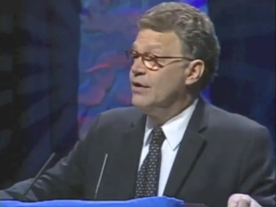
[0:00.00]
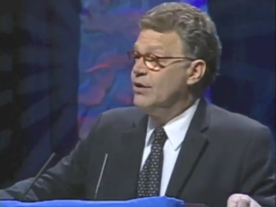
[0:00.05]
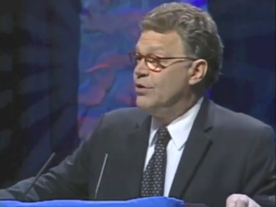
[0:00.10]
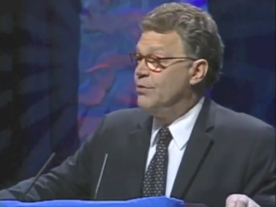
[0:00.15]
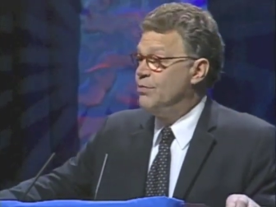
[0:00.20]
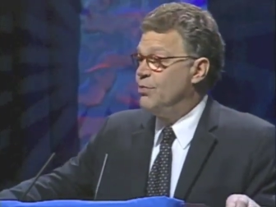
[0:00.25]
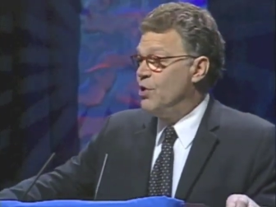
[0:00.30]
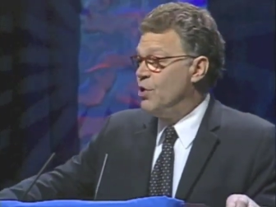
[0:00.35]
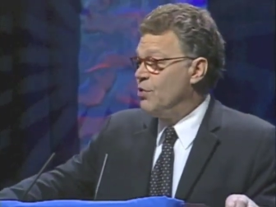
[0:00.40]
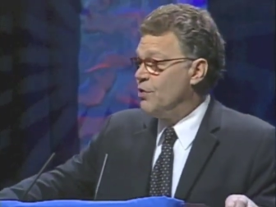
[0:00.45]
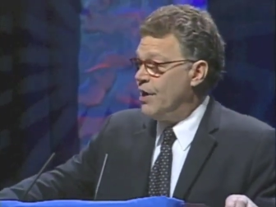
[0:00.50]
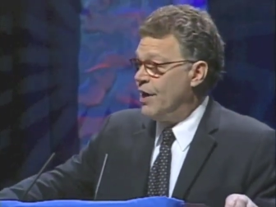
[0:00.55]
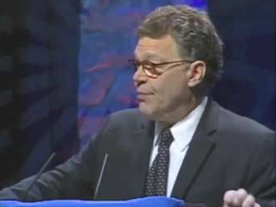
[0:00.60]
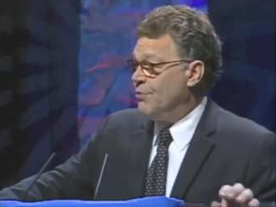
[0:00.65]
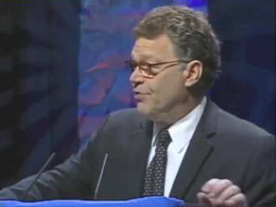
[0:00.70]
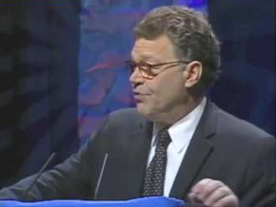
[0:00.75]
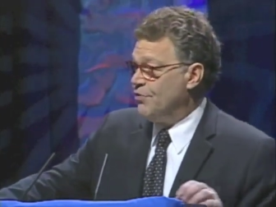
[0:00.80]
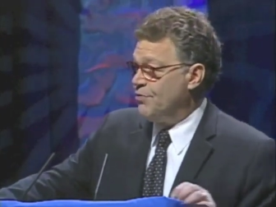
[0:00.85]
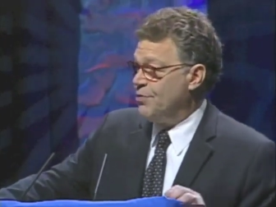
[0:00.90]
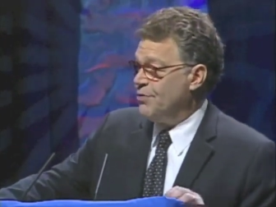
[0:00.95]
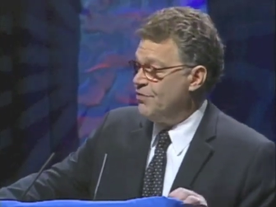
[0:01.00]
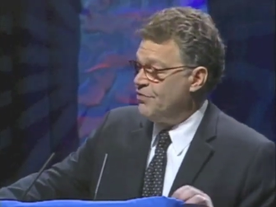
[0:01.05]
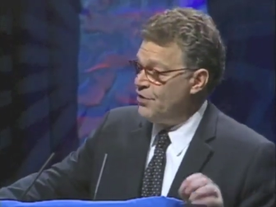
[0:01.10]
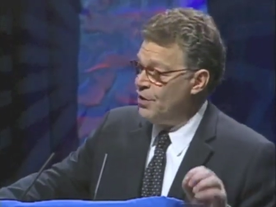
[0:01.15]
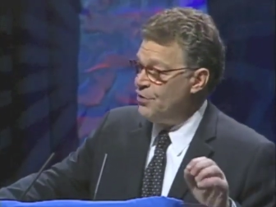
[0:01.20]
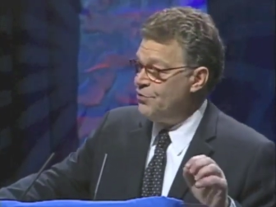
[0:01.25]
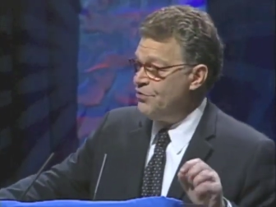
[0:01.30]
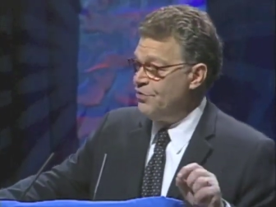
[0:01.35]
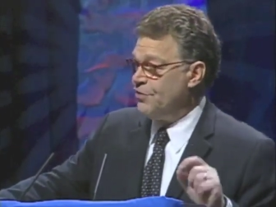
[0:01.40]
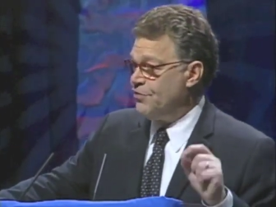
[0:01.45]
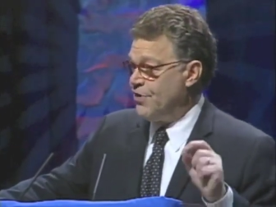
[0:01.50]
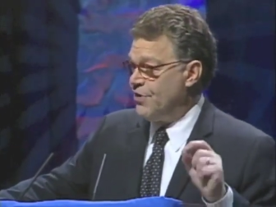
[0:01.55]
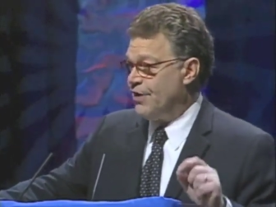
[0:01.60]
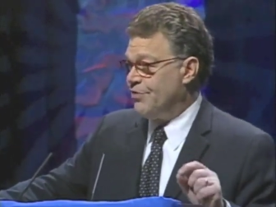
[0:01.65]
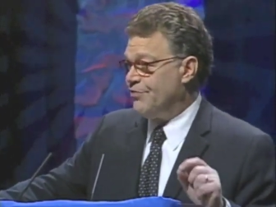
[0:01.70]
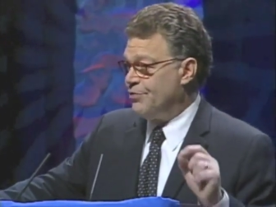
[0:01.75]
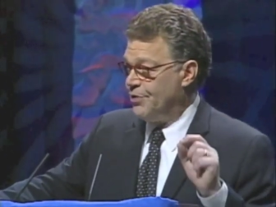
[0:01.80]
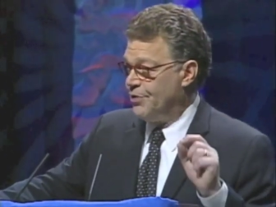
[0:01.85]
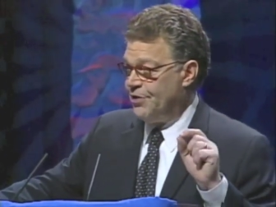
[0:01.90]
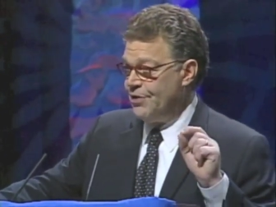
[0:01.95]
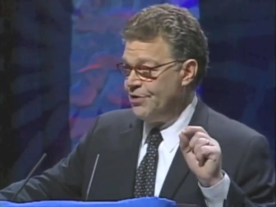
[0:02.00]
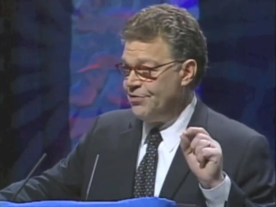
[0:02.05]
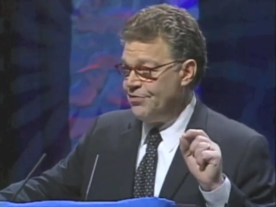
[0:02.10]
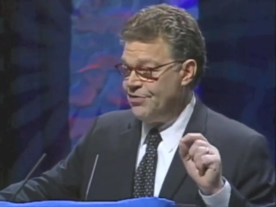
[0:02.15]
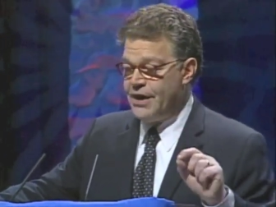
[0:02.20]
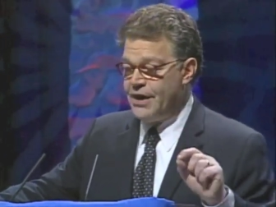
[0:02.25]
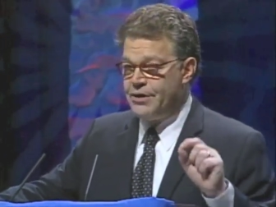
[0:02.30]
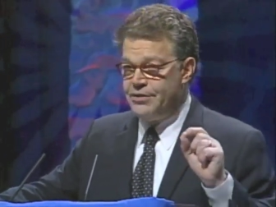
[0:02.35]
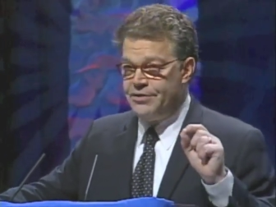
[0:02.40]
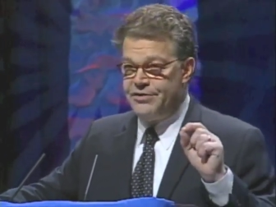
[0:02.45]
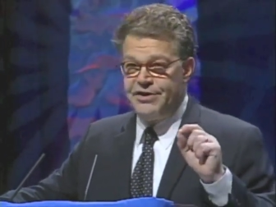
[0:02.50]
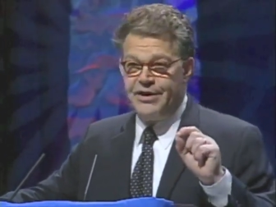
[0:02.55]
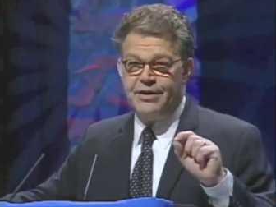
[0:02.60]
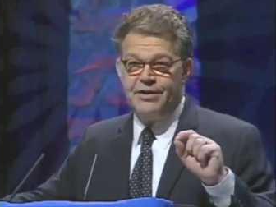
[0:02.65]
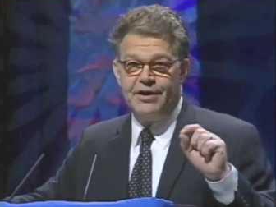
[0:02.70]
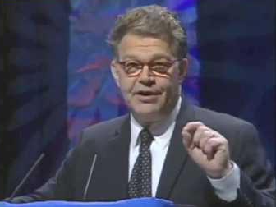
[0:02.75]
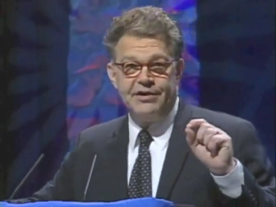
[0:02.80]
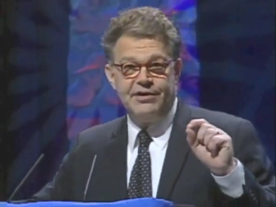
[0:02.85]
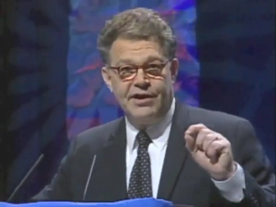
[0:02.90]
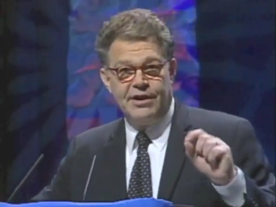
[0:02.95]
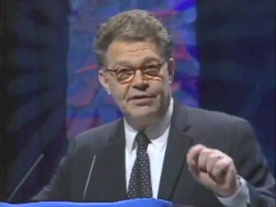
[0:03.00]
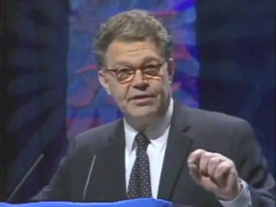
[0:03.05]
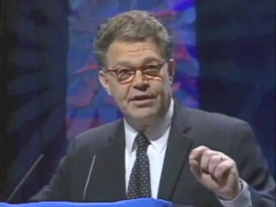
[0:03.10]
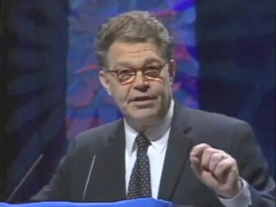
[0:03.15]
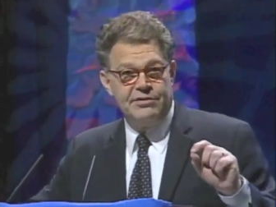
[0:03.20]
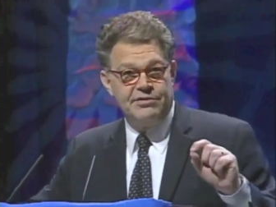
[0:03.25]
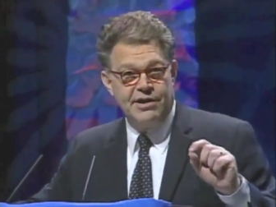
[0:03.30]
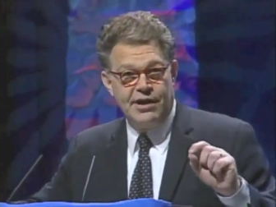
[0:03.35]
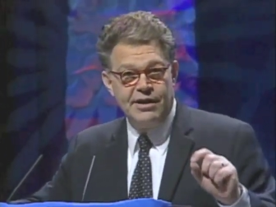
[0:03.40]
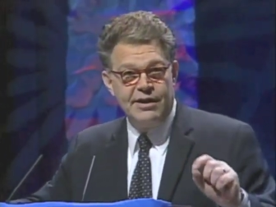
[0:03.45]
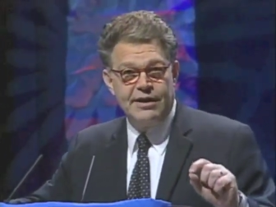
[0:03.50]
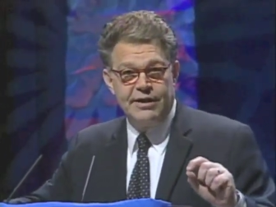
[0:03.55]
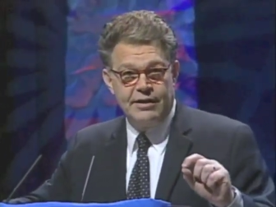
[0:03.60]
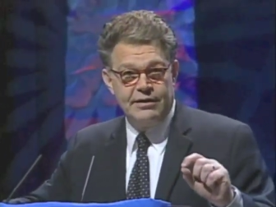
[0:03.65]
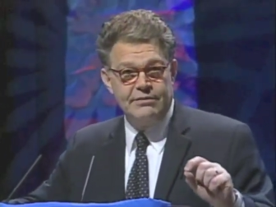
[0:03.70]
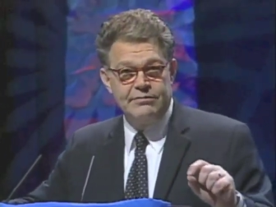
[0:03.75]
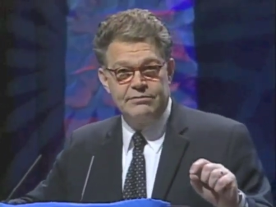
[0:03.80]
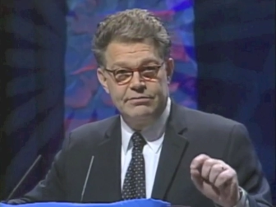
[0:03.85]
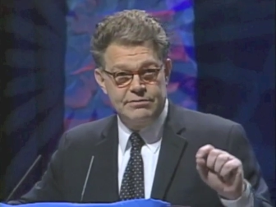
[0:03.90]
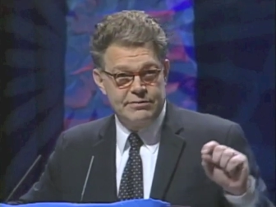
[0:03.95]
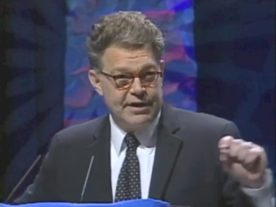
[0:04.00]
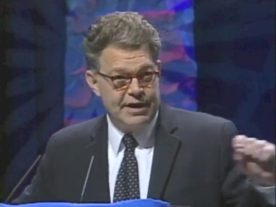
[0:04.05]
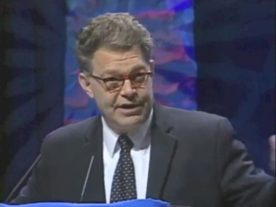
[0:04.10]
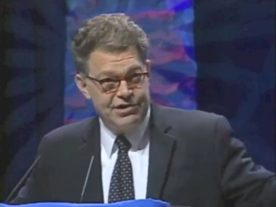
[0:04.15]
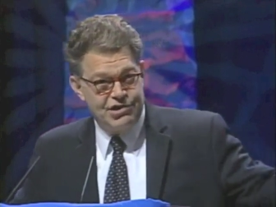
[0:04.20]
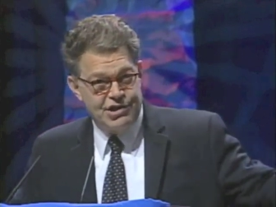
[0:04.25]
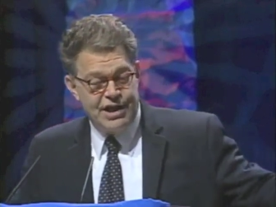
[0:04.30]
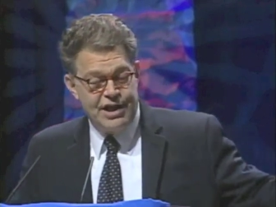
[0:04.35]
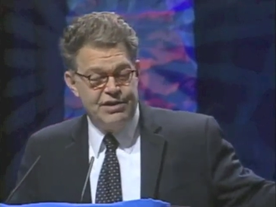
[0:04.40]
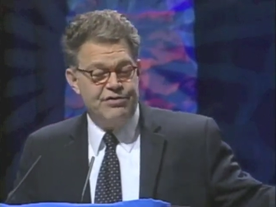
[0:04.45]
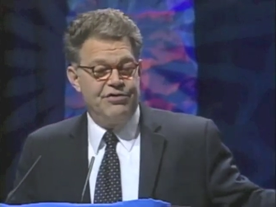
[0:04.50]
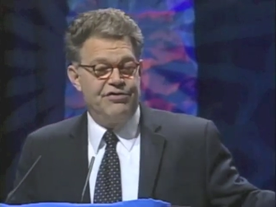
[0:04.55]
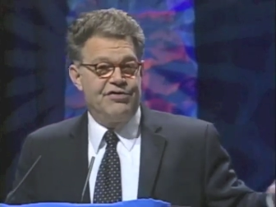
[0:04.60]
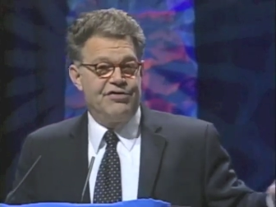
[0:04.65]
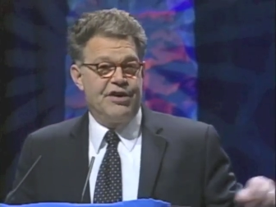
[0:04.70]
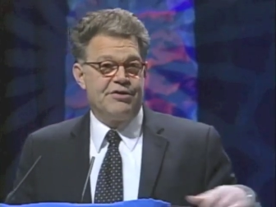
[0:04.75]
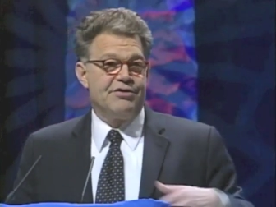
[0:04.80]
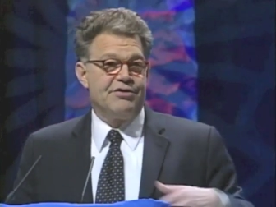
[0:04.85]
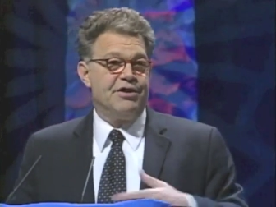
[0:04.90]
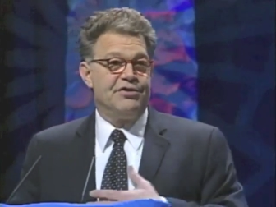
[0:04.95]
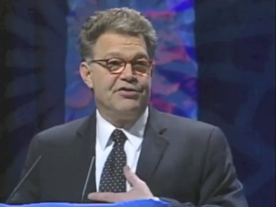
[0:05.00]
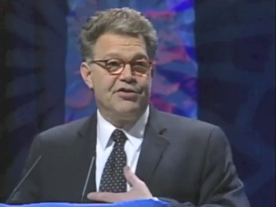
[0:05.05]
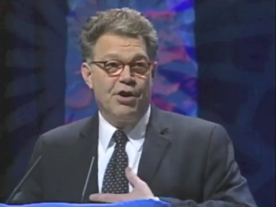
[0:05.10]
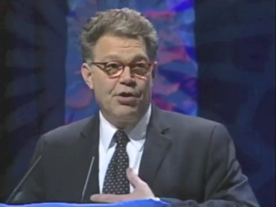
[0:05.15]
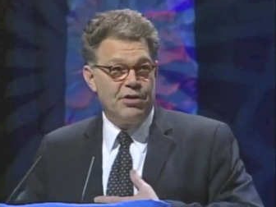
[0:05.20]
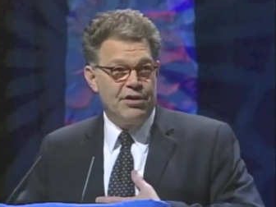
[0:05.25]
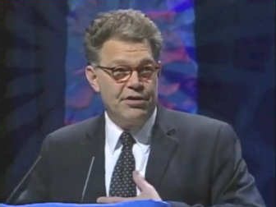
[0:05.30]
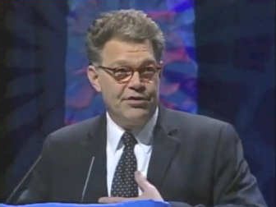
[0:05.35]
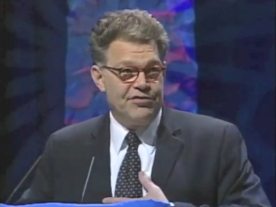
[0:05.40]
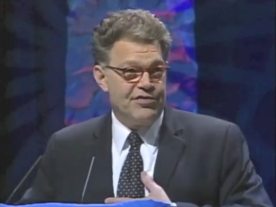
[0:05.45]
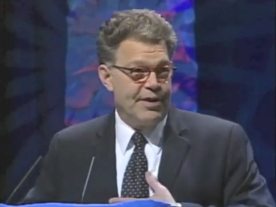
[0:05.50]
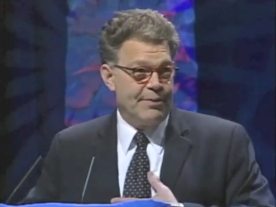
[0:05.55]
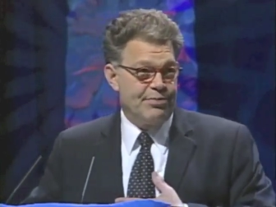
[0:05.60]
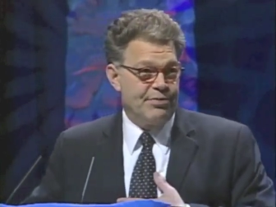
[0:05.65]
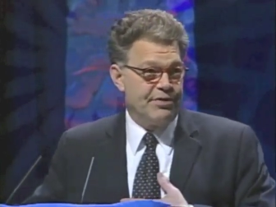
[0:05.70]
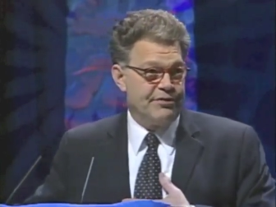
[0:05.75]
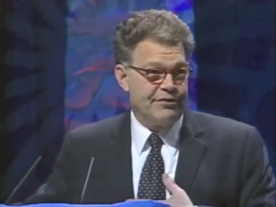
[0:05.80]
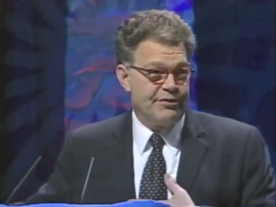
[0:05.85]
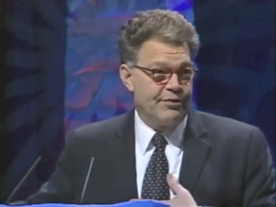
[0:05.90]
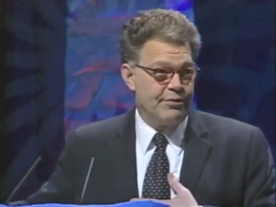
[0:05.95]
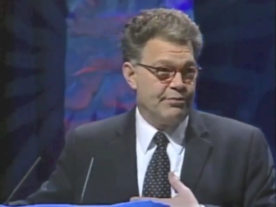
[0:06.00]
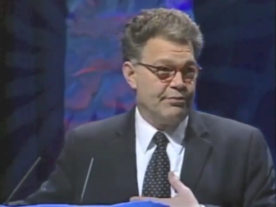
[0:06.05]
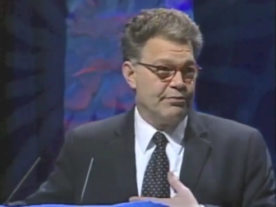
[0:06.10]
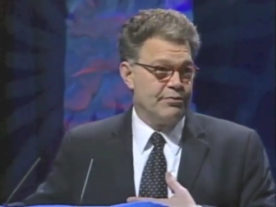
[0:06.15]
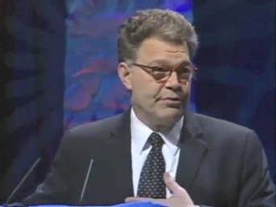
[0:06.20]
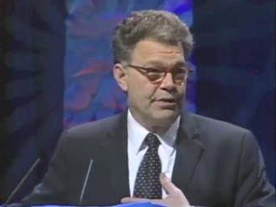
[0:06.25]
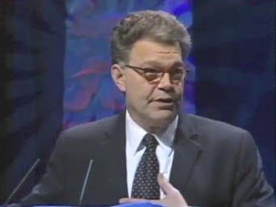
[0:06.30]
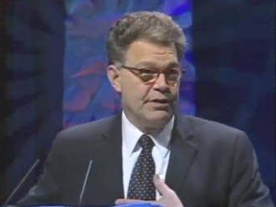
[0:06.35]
Her program has been so successful that Secretary Duncan, the Education Secretary, totally separate from,